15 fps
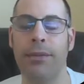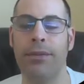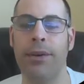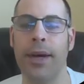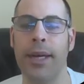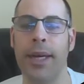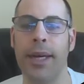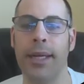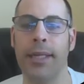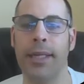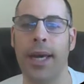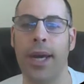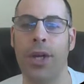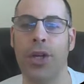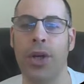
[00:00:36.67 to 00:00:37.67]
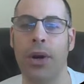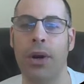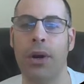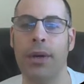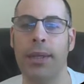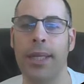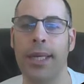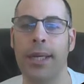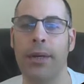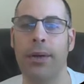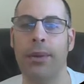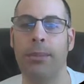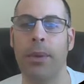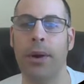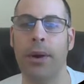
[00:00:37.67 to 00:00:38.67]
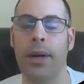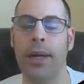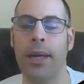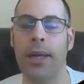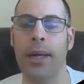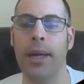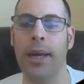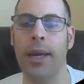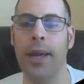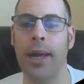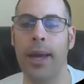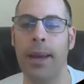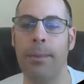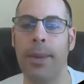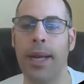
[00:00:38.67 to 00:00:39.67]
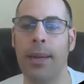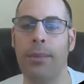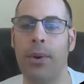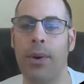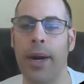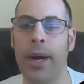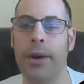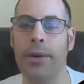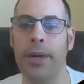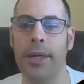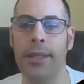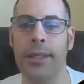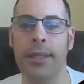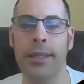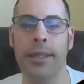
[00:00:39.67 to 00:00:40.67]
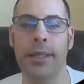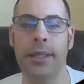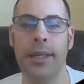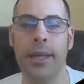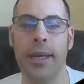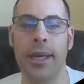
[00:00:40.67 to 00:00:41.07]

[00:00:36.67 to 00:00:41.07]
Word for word: finance, H R, legal, marketing, and many more areas.